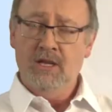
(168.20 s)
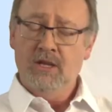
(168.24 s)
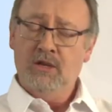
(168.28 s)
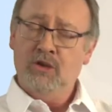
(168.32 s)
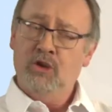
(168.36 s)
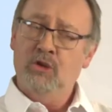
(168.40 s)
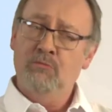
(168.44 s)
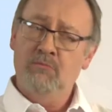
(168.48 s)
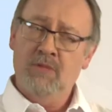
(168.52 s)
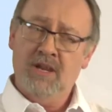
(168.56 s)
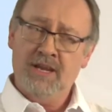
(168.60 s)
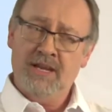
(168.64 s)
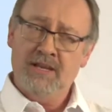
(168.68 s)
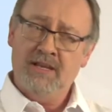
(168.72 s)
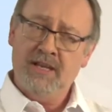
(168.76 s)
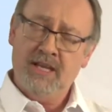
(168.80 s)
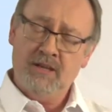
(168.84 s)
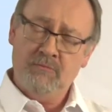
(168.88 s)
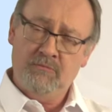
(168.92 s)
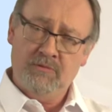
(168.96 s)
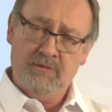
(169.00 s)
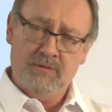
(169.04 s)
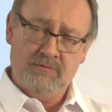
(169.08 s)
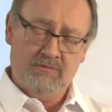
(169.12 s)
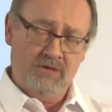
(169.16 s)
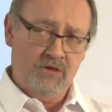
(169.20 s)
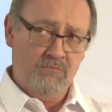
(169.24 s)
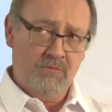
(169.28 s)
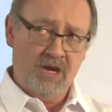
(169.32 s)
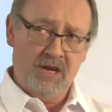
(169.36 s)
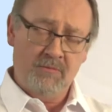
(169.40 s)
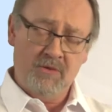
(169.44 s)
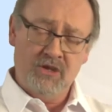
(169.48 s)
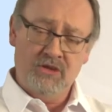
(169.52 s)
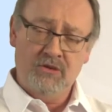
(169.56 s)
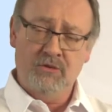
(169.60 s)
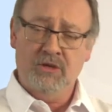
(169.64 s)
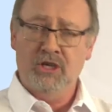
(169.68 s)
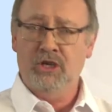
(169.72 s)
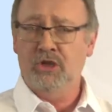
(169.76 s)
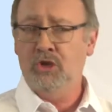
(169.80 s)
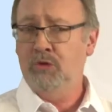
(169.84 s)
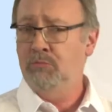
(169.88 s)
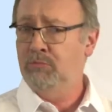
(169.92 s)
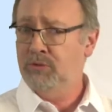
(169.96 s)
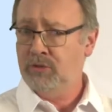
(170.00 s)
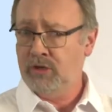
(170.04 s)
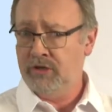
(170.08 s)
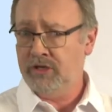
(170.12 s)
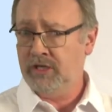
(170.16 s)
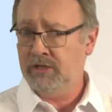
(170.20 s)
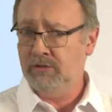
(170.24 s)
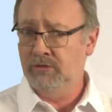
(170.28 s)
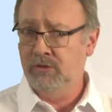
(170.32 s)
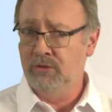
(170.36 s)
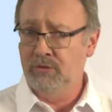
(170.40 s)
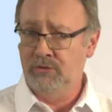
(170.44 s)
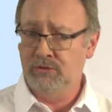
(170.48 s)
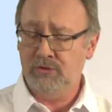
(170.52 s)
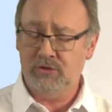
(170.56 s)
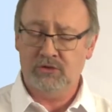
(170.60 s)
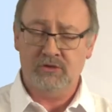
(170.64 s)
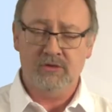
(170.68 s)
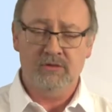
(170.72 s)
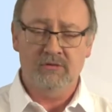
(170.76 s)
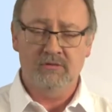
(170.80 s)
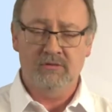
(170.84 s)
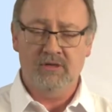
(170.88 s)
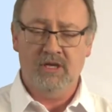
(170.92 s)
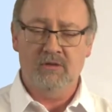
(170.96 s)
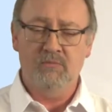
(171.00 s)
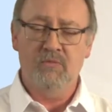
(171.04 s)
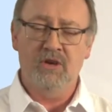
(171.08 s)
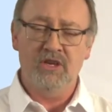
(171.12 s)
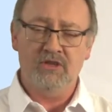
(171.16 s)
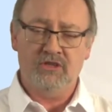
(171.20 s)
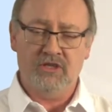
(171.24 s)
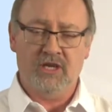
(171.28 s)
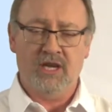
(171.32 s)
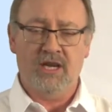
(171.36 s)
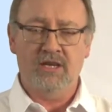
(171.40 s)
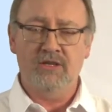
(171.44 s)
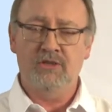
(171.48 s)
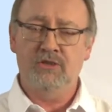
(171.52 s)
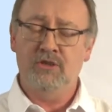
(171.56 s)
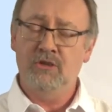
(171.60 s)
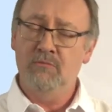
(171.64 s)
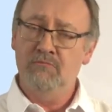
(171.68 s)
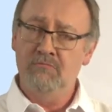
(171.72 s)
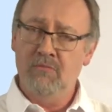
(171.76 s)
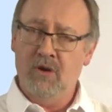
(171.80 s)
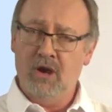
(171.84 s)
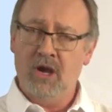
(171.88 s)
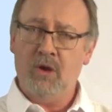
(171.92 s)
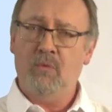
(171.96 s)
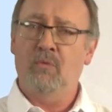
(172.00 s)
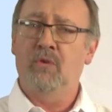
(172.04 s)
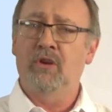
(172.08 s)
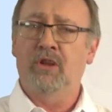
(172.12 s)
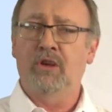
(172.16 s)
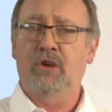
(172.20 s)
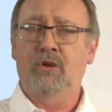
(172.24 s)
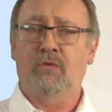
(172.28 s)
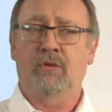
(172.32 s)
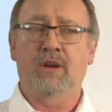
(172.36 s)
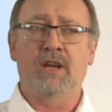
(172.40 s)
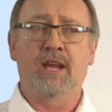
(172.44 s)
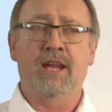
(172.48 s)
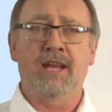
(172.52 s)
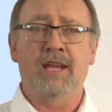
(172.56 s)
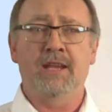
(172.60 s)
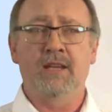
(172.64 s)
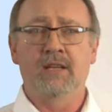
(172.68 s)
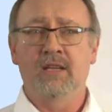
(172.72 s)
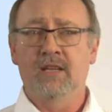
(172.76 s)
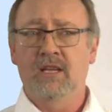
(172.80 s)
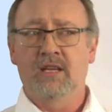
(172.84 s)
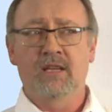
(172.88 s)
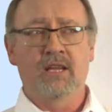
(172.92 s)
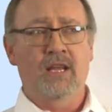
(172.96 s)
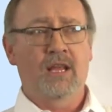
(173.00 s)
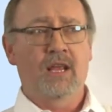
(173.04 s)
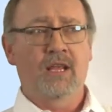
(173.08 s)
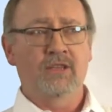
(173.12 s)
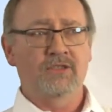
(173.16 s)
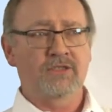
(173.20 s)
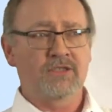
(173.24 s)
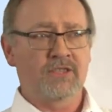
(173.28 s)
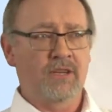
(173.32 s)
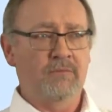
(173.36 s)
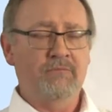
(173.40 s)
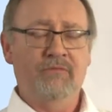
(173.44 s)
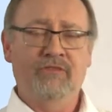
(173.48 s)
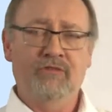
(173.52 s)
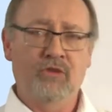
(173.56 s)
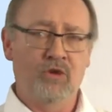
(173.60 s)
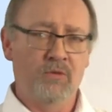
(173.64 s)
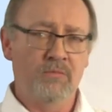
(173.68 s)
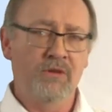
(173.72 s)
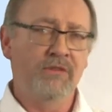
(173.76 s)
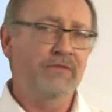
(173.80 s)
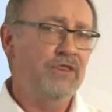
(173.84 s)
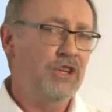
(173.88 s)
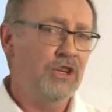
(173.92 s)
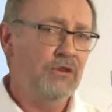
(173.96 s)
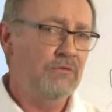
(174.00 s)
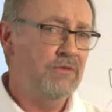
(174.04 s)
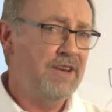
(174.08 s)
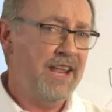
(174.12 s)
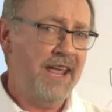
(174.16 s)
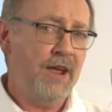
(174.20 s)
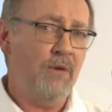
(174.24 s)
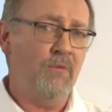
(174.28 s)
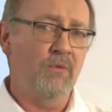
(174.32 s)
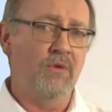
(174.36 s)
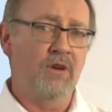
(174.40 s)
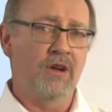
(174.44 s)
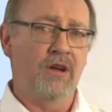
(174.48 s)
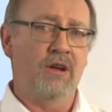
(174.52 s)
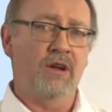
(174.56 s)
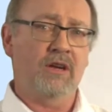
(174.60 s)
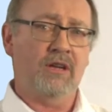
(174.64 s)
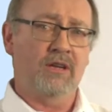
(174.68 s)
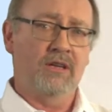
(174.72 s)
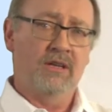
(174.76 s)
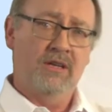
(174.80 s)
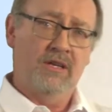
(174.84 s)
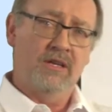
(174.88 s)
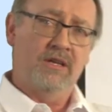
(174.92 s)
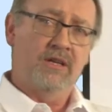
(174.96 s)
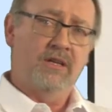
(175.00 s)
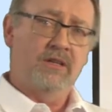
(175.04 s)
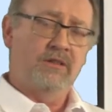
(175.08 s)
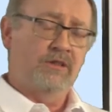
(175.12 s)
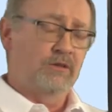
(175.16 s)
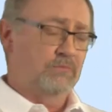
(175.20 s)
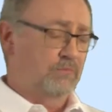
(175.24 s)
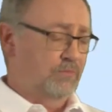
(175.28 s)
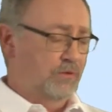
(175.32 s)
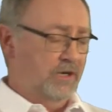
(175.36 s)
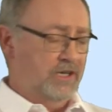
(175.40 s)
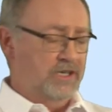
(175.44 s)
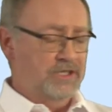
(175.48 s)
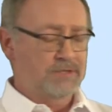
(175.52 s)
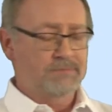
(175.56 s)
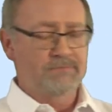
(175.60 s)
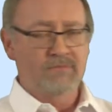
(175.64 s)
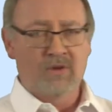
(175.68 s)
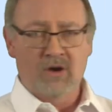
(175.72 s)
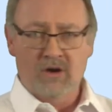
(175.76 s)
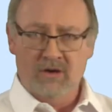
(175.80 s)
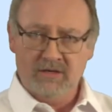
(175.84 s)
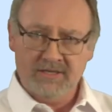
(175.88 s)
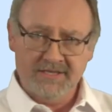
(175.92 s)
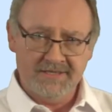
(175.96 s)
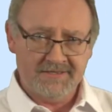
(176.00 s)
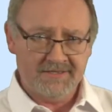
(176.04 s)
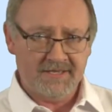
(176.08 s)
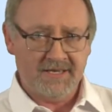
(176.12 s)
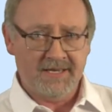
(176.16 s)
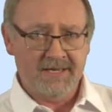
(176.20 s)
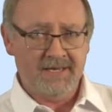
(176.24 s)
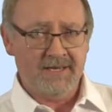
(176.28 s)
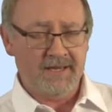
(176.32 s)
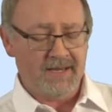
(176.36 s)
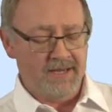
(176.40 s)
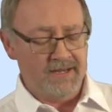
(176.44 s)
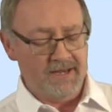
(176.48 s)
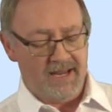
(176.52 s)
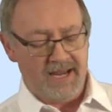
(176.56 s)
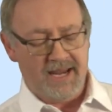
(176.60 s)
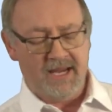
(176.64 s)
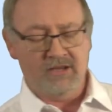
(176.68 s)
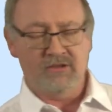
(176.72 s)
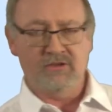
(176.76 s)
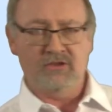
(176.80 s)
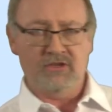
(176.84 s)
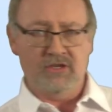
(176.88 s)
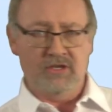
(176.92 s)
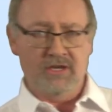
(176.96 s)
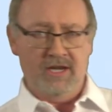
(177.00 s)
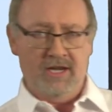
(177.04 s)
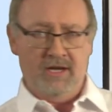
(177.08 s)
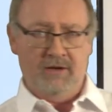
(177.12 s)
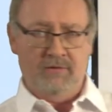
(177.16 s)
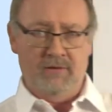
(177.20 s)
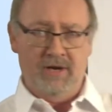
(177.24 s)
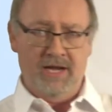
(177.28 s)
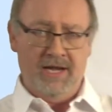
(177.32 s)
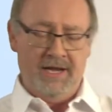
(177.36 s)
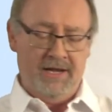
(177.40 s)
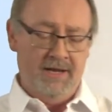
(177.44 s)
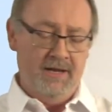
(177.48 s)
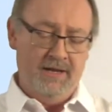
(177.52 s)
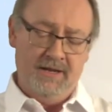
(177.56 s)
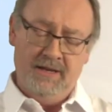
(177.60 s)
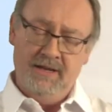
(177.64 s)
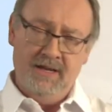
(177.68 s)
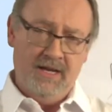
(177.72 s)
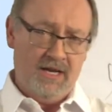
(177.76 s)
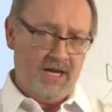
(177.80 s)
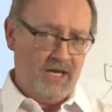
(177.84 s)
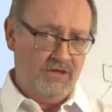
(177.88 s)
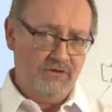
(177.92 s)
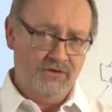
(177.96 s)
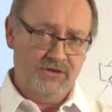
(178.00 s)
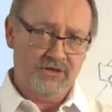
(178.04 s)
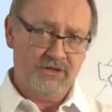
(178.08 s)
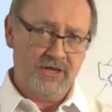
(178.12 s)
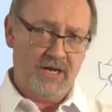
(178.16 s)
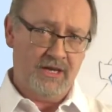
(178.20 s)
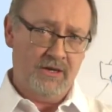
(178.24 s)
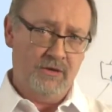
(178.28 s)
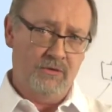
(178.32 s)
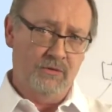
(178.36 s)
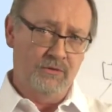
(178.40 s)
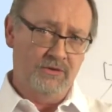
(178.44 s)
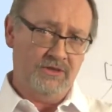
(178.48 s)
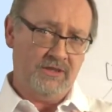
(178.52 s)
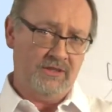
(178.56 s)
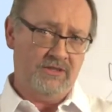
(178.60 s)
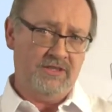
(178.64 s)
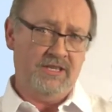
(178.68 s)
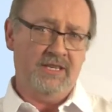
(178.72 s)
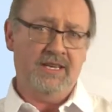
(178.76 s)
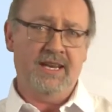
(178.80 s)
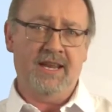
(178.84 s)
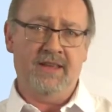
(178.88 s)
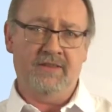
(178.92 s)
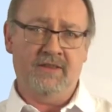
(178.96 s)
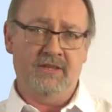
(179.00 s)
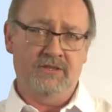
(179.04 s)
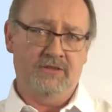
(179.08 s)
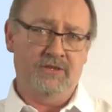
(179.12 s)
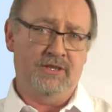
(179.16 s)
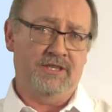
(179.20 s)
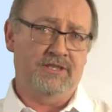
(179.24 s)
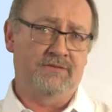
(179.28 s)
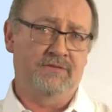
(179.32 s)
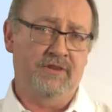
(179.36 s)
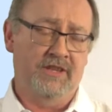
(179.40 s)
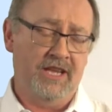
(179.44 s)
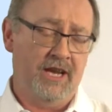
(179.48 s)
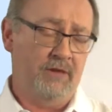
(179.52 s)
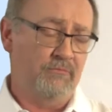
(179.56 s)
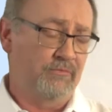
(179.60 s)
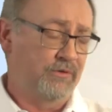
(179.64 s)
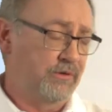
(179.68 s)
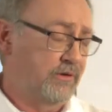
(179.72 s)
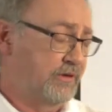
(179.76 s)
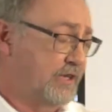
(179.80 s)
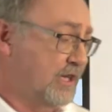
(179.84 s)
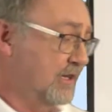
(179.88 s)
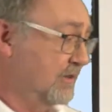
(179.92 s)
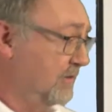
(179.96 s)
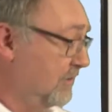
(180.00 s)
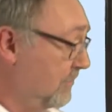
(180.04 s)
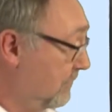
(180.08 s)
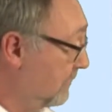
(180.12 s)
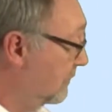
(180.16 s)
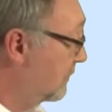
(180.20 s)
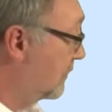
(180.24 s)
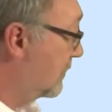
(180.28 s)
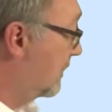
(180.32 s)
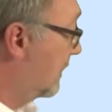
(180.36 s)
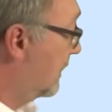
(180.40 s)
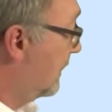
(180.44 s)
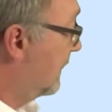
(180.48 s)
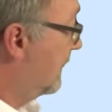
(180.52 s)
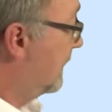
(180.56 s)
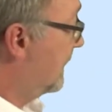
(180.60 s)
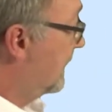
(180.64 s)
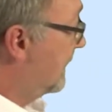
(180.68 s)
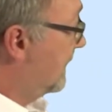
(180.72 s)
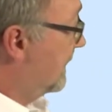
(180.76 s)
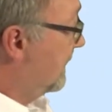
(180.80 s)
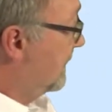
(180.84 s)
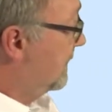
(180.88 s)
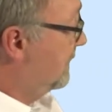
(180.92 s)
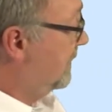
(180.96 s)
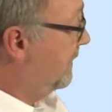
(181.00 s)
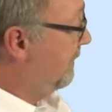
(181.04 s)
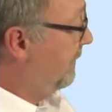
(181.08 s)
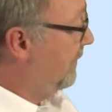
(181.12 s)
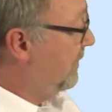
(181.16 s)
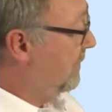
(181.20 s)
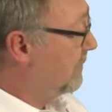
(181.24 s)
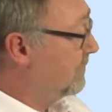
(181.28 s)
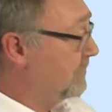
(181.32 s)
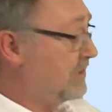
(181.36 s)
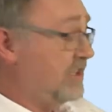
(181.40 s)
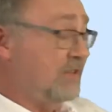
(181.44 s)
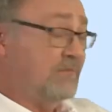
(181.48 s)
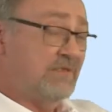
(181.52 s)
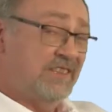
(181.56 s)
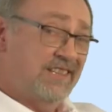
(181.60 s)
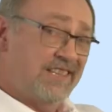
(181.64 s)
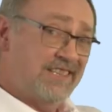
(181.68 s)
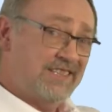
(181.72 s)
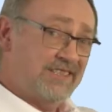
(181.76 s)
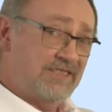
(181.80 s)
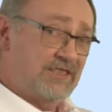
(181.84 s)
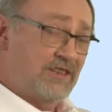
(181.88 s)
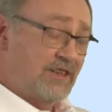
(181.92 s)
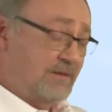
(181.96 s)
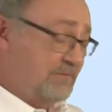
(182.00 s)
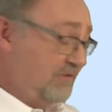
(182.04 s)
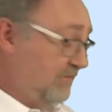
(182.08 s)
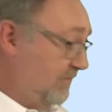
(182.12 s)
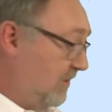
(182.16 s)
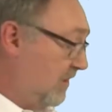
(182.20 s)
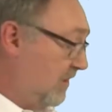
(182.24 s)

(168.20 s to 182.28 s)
You may be doing a new product launch, in which case you might want to create some form of new network that brings marketing and engineering and sales together just for that product launch. The difficulty with this type of